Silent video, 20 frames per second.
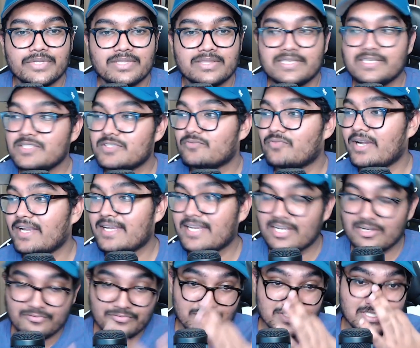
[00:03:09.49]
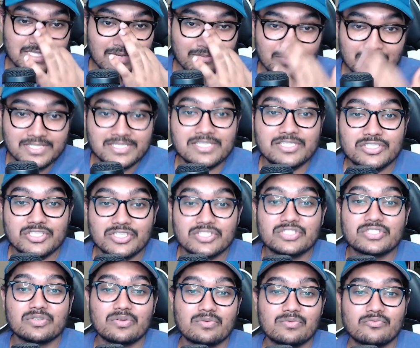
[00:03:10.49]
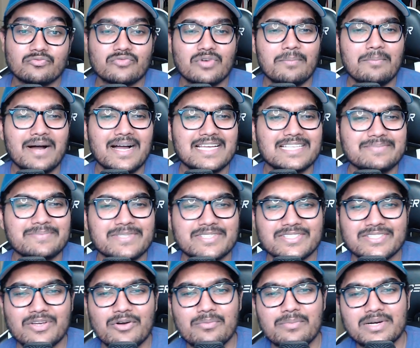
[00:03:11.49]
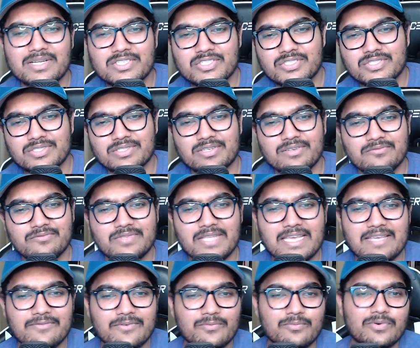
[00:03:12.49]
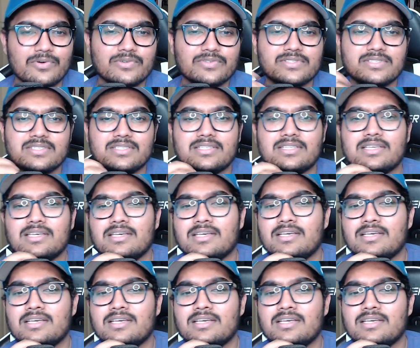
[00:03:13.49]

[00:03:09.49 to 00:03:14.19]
This right here, for some reason, just reminds me so much of David Wilson.